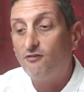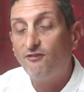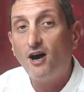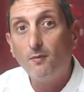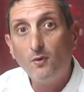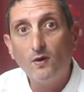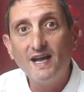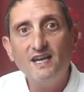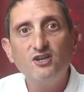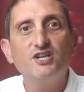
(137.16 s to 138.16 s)
a far
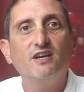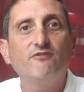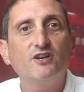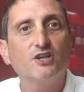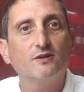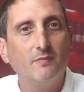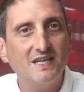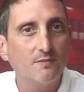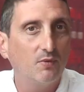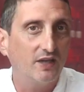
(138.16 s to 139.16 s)
more energy efficient
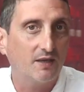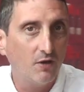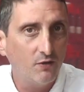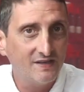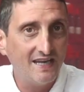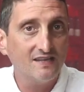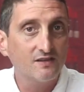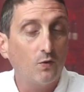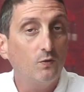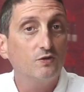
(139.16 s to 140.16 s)
metabolic
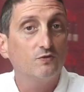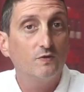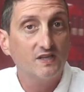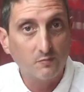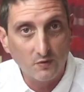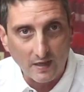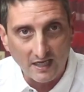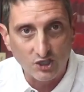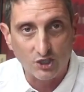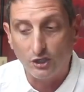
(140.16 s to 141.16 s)
process called
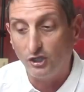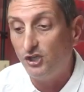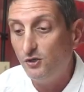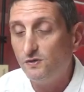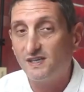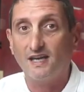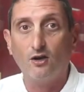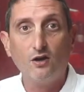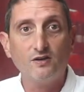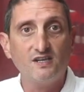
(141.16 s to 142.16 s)
respiration.
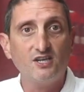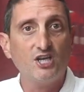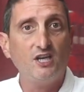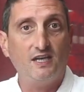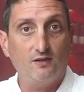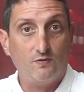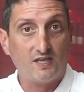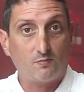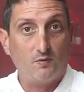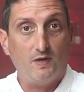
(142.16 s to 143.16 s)
Using oxygen and
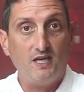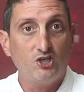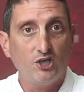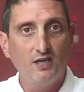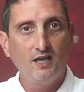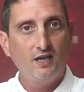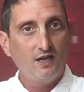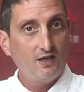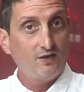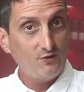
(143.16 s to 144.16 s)
respiration,
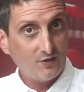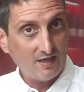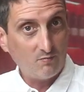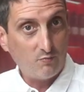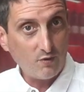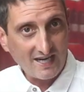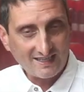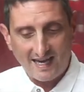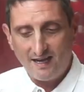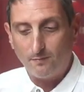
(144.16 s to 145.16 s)
you can
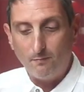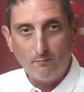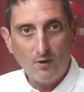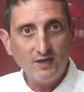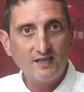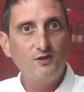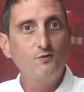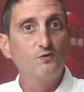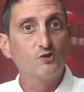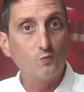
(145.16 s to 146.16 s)
break down
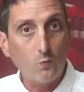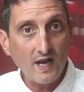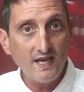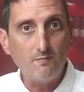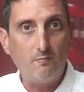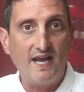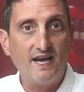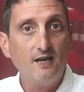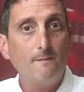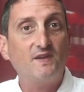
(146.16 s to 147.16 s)
molecules way
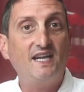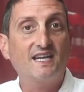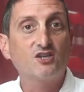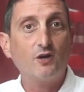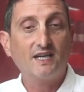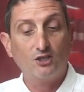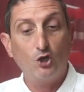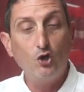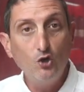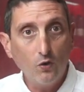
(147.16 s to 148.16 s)
better and extract
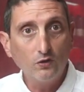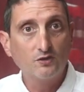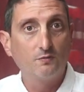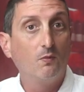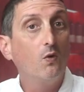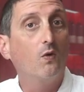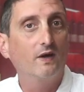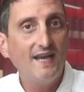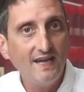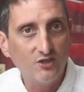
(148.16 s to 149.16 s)
a lot
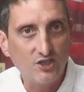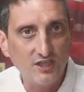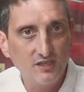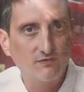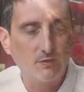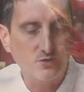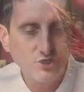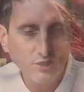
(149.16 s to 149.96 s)
more energies from